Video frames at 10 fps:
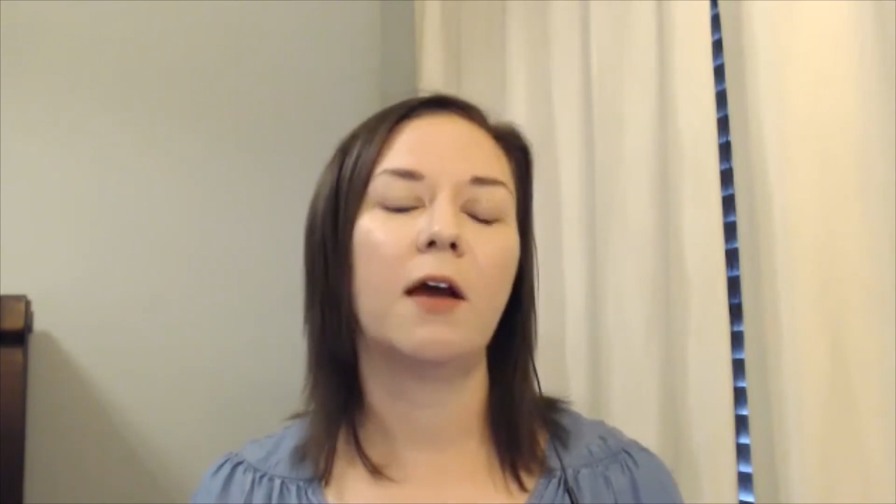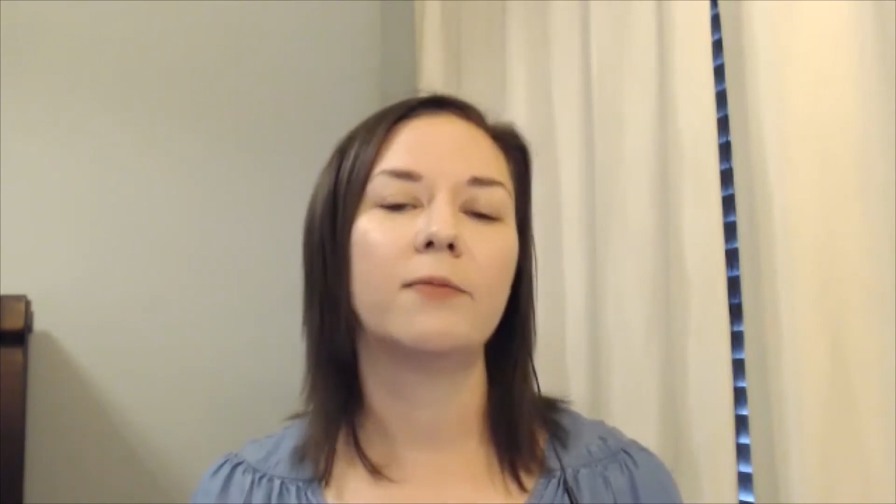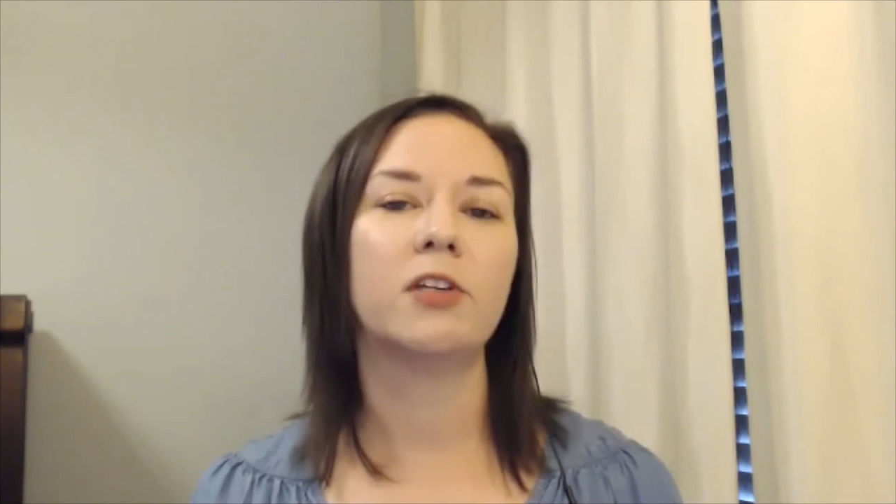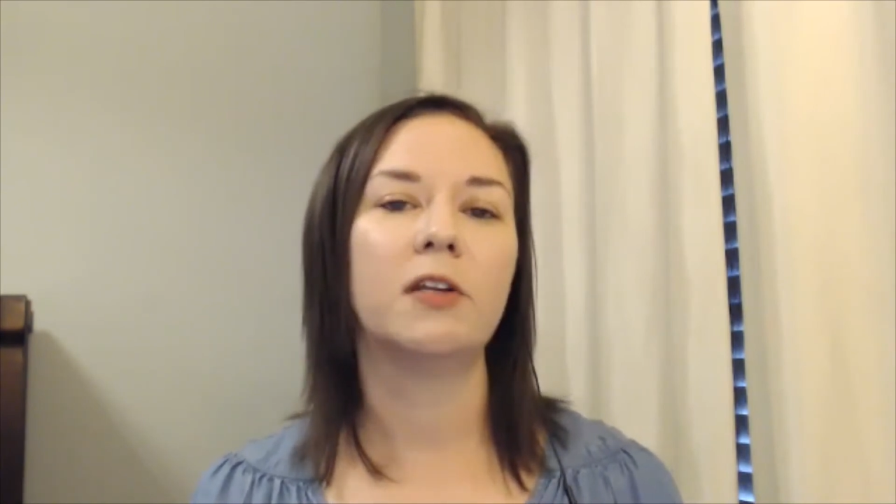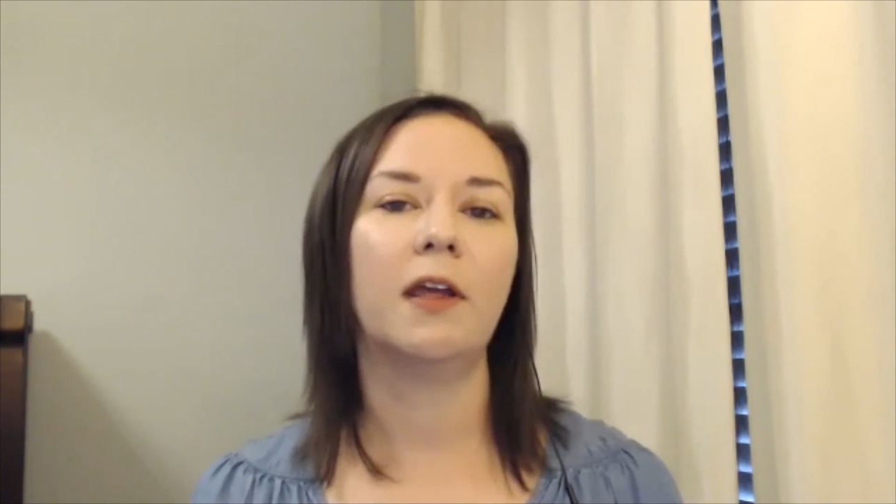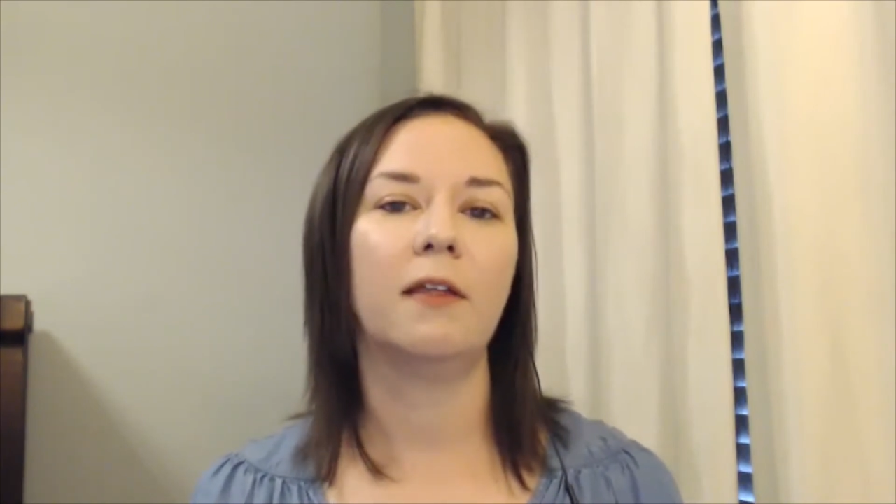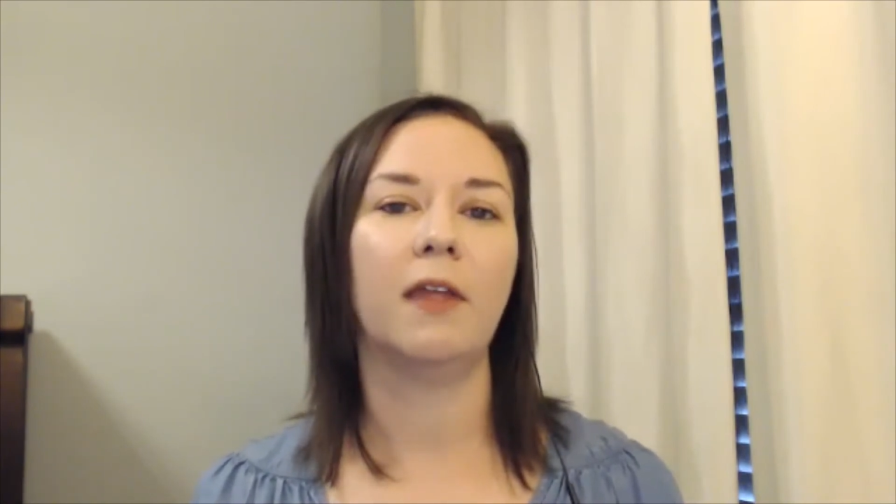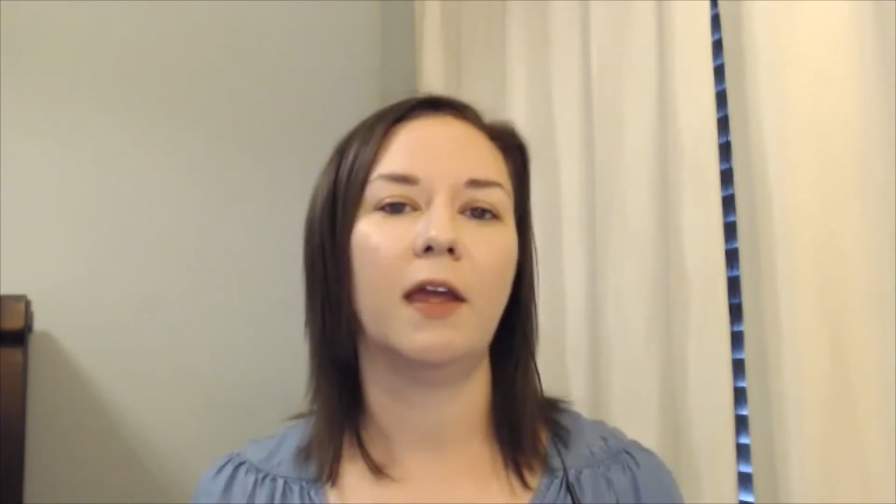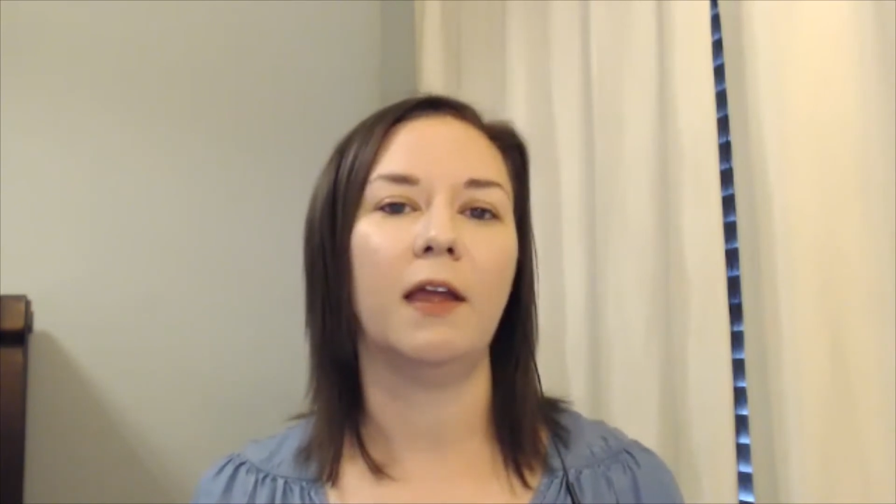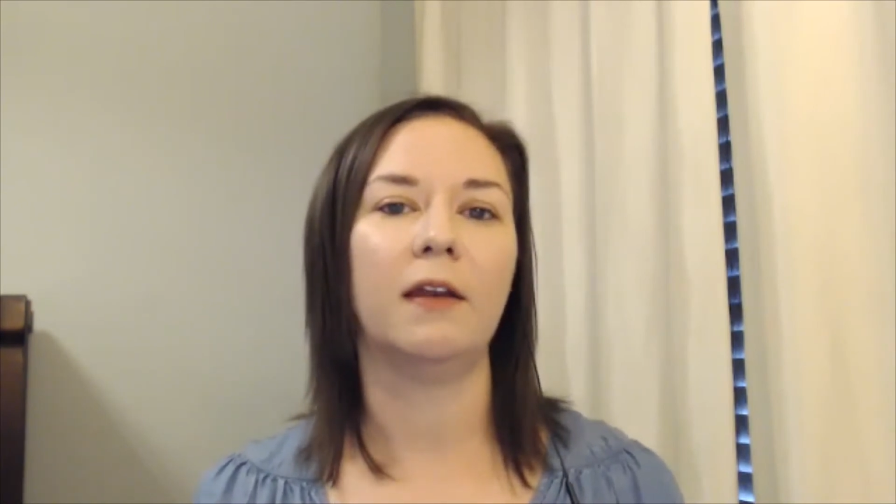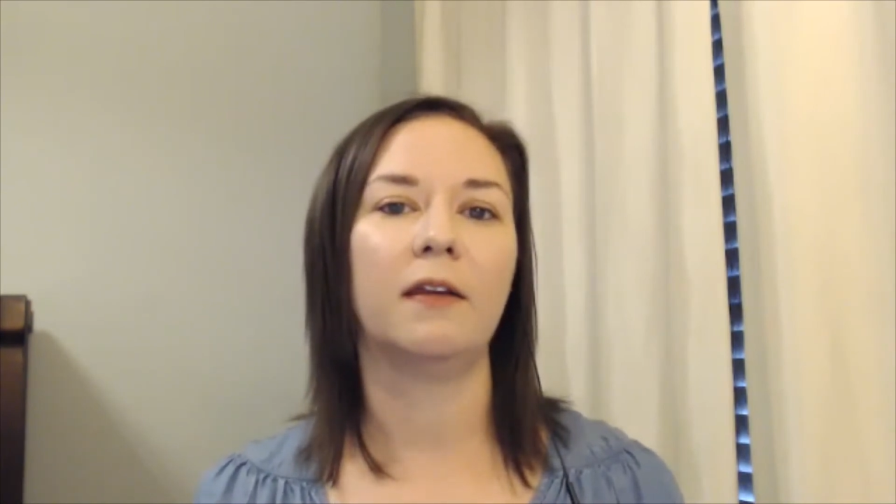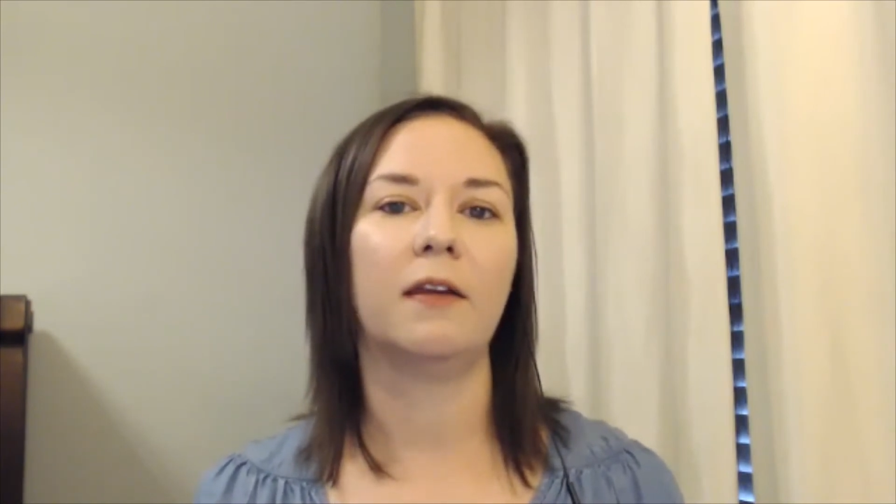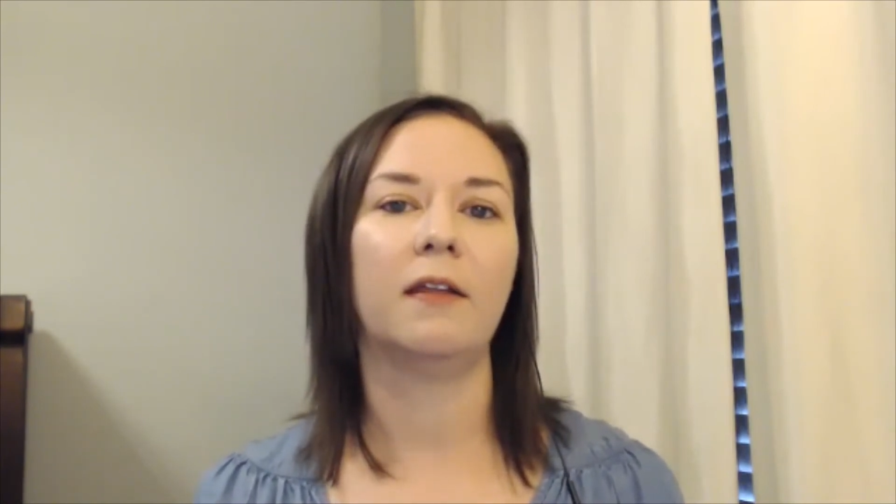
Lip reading: option and that